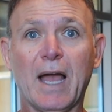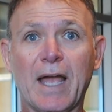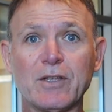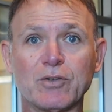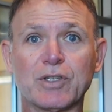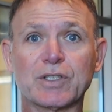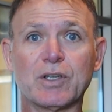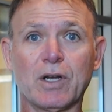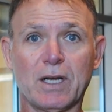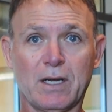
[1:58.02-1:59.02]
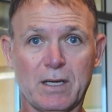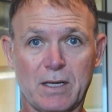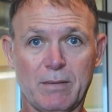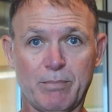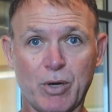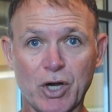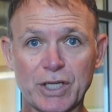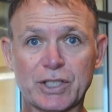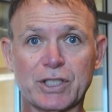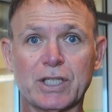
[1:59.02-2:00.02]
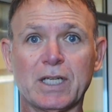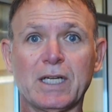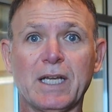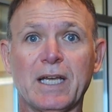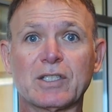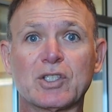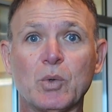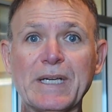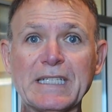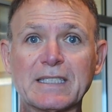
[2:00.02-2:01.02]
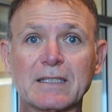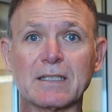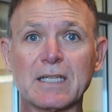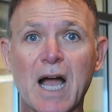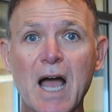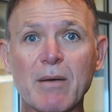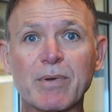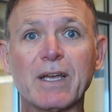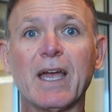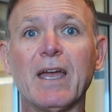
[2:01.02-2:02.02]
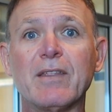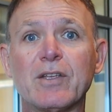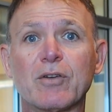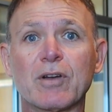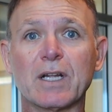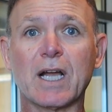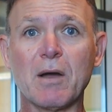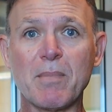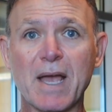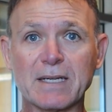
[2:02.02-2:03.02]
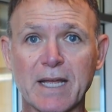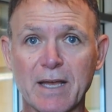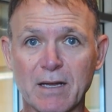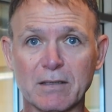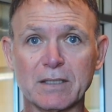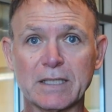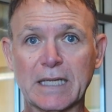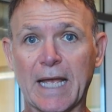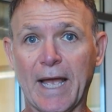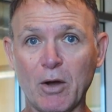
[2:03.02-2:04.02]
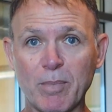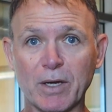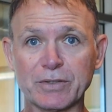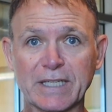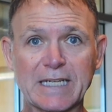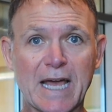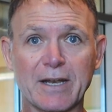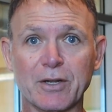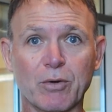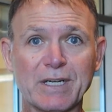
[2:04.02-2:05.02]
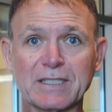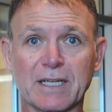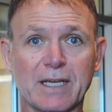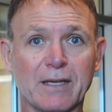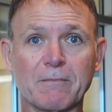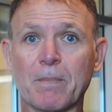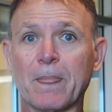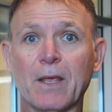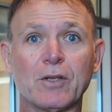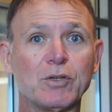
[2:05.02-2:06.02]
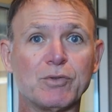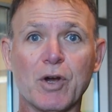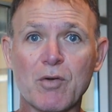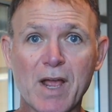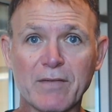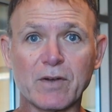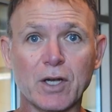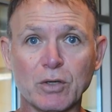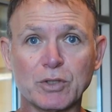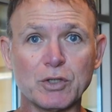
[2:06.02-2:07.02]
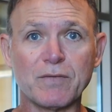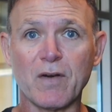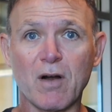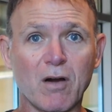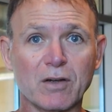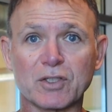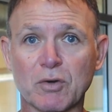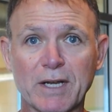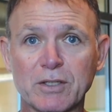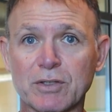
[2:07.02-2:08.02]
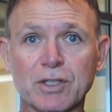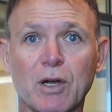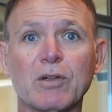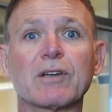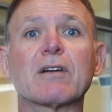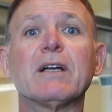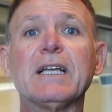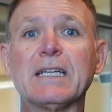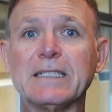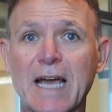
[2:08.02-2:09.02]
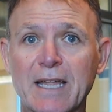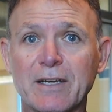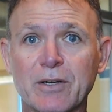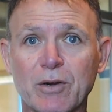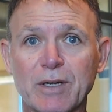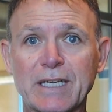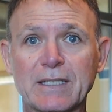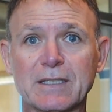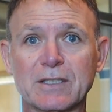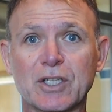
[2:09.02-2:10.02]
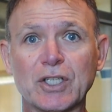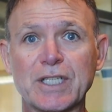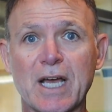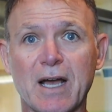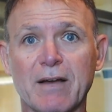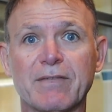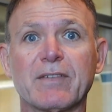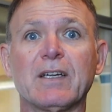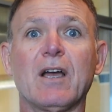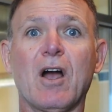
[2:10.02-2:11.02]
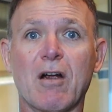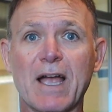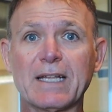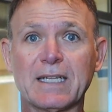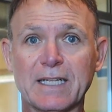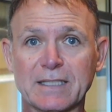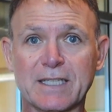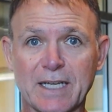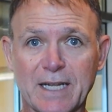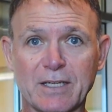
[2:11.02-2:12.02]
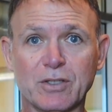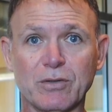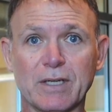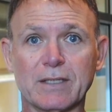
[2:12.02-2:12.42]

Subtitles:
and you're just going to push, squeeze top, and then you're going to come back down, elbows at 90 degrees again. You don't have to go too far, strain your shoulder. 90 degrees is good enough. All right, let's get into it.